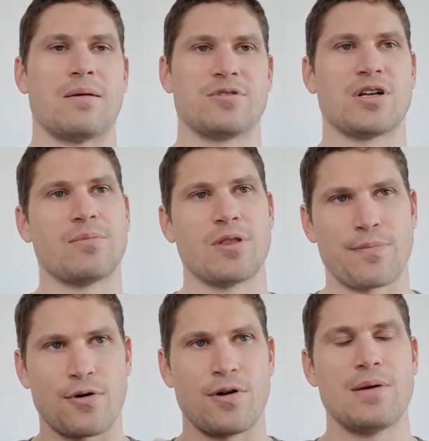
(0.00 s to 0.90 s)
Some of the
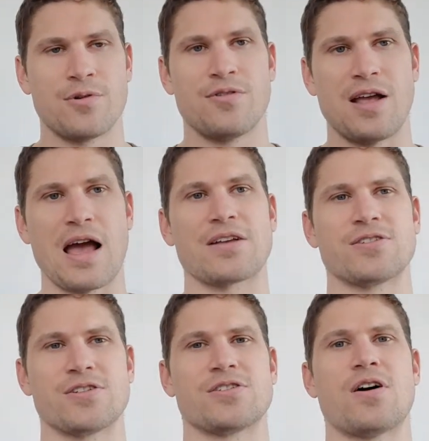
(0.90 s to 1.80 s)
preliminary
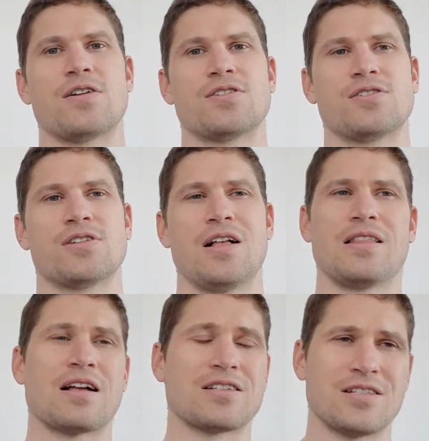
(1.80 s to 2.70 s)
exercises.
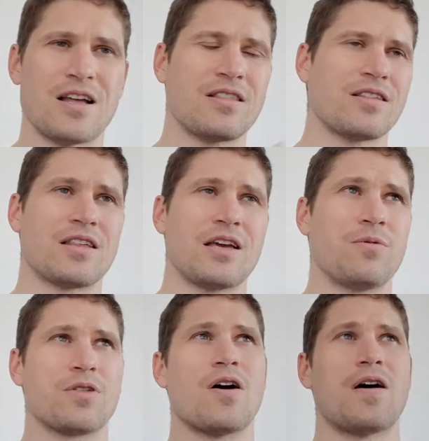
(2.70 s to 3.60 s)
That's another thing
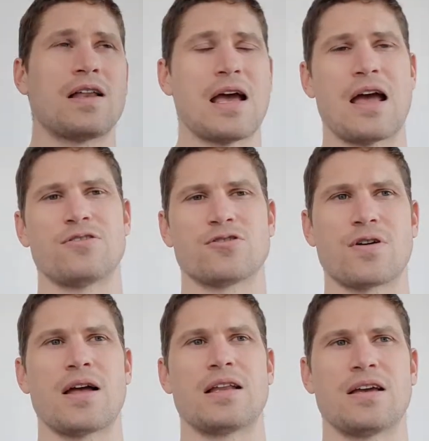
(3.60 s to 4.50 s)
with iron hand
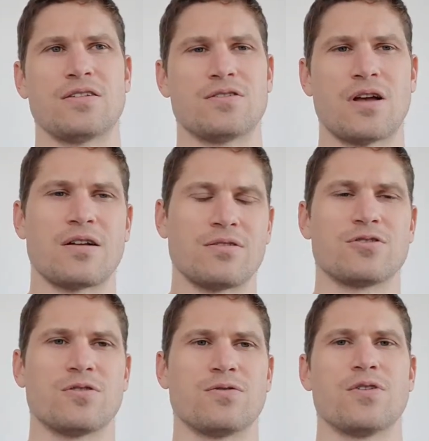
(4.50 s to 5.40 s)
training and
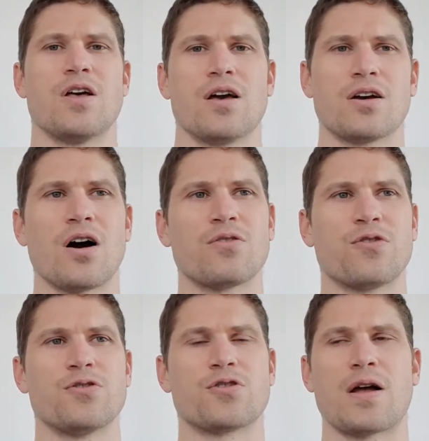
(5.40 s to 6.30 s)
sort of kung
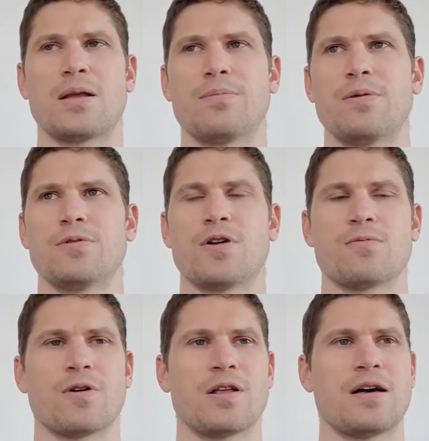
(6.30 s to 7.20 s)
fu training. People
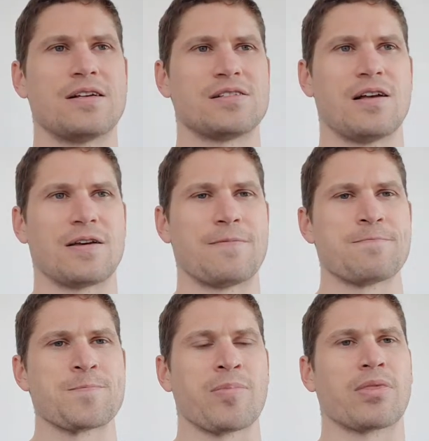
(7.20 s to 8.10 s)
don't realize, like,
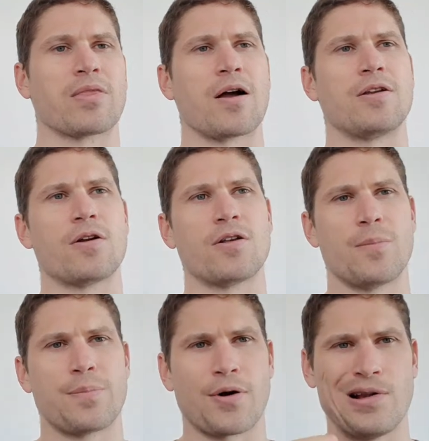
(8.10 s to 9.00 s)
a lot of
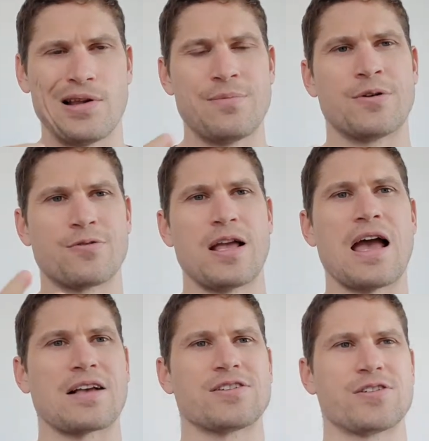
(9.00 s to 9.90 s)
the
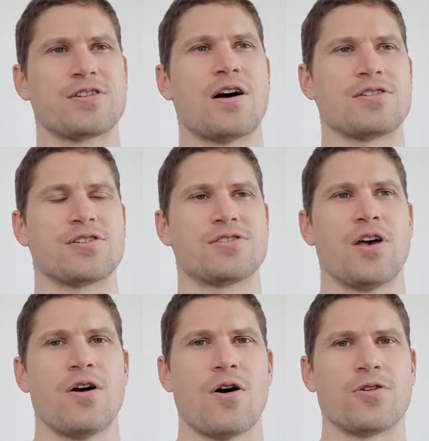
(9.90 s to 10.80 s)
preliminary exercises
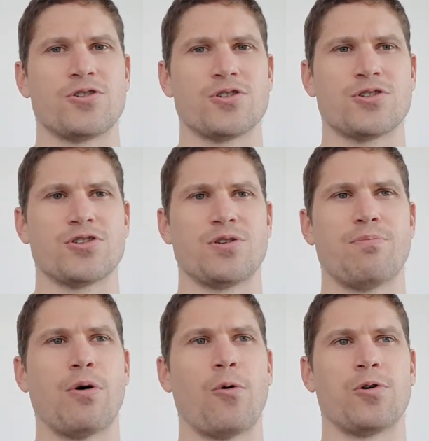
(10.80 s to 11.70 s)
are just as
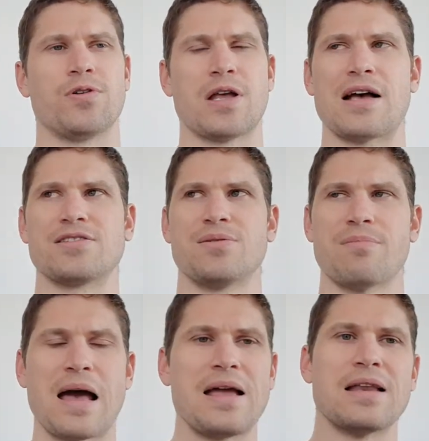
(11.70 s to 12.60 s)
important as the
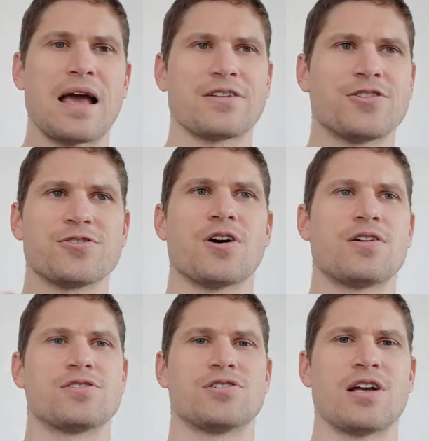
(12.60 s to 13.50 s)
main
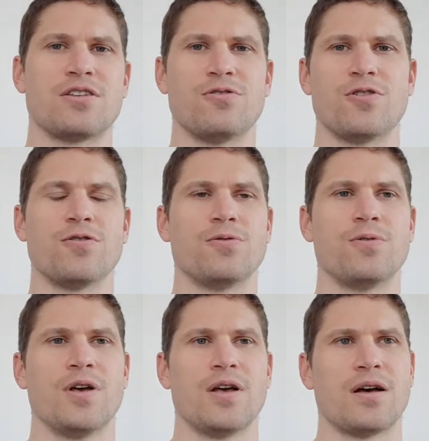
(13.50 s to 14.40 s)
exercises that you
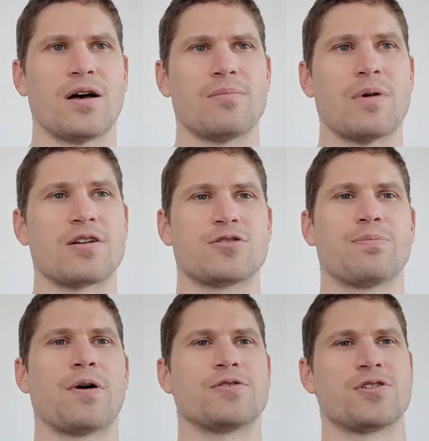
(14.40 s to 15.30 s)
do. I
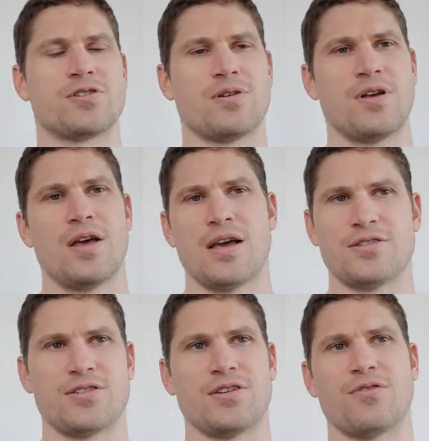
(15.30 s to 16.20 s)
suppose
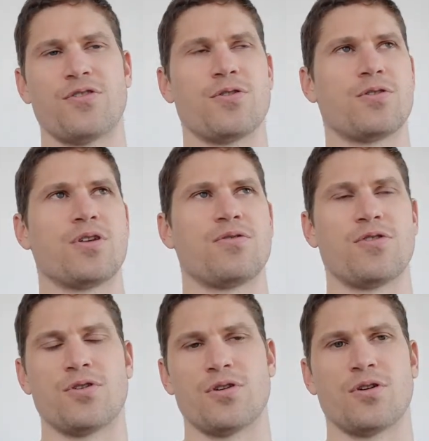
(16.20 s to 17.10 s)
it's if you
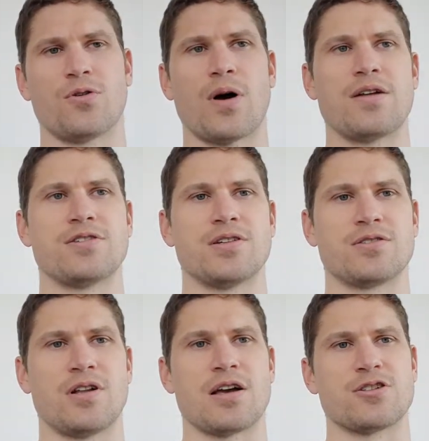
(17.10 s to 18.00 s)
can equate it
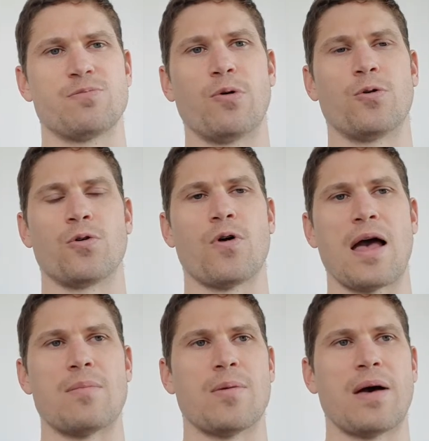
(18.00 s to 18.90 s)
to like sport or
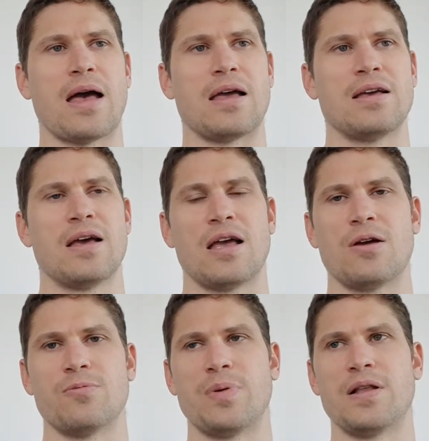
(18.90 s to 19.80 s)
MMA,
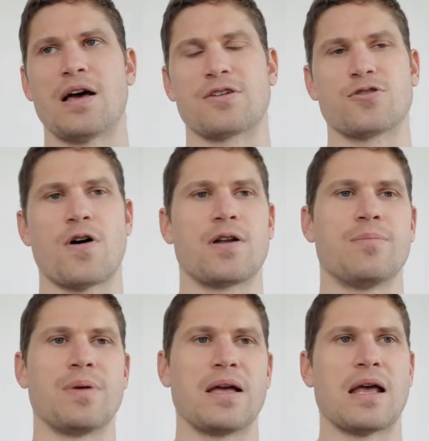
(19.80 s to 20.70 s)
it would be like trying to
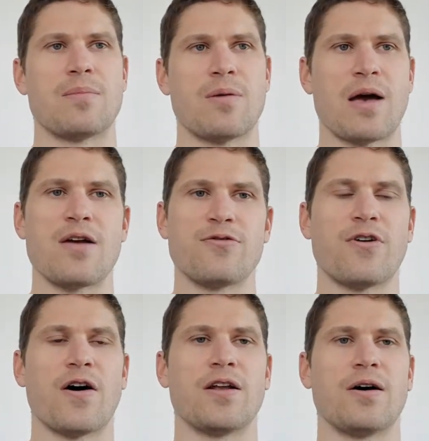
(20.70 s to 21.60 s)
be an MMA
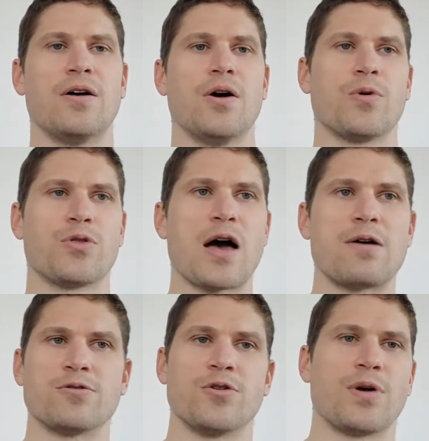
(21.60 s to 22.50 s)
fighter
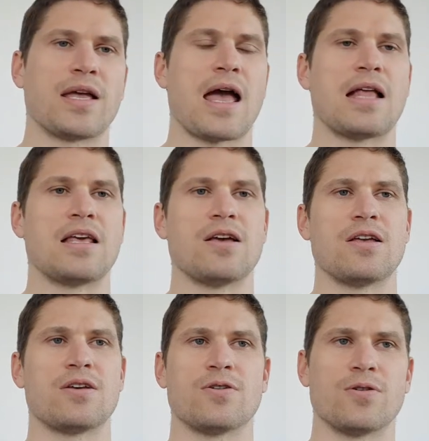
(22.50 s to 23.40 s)
without doing
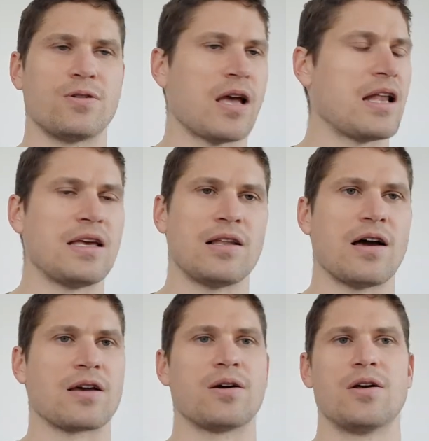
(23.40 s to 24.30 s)
any
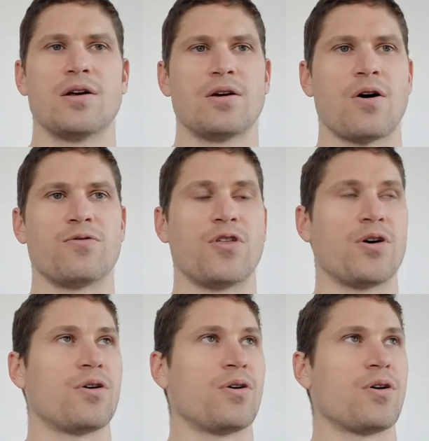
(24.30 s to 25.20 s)
like of
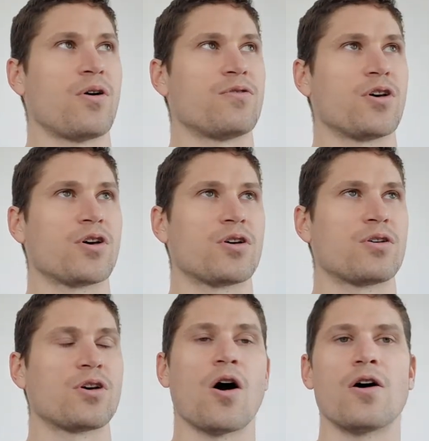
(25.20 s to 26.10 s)
the
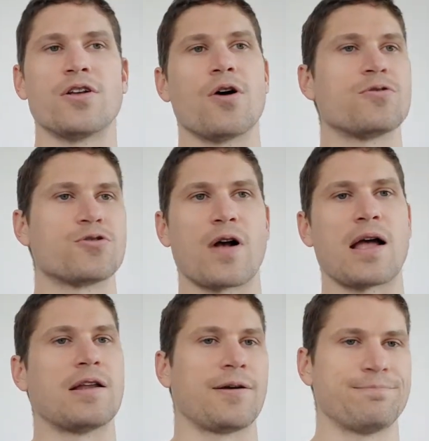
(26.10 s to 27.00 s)
cardio
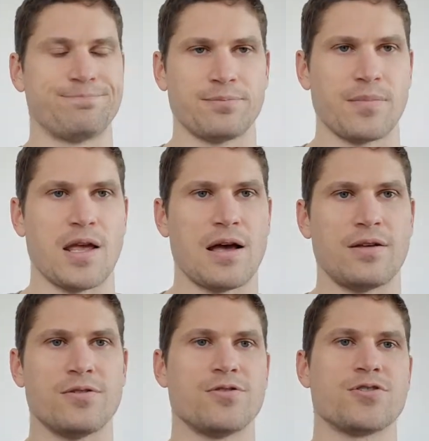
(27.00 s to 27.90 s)
training. Yeah,
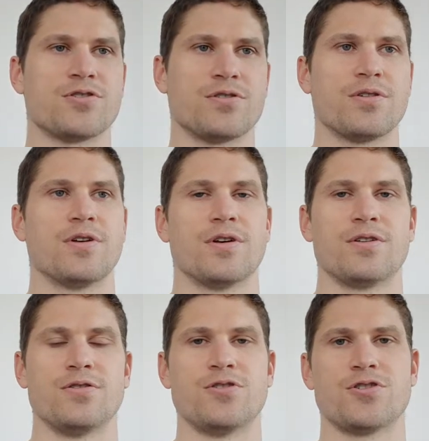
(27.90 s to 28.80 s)
you're just
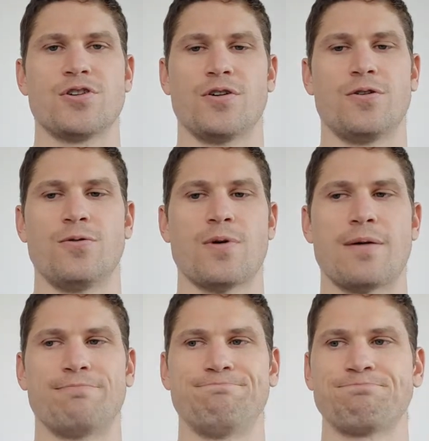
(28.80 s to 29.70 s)
going
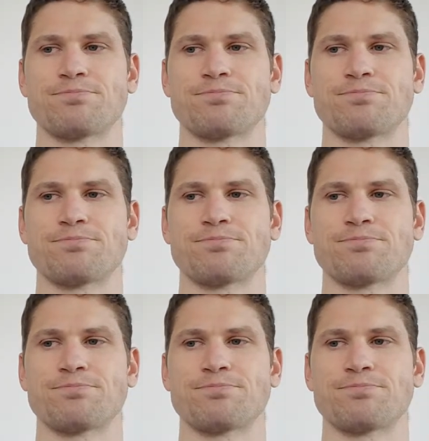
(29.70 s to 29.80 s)
to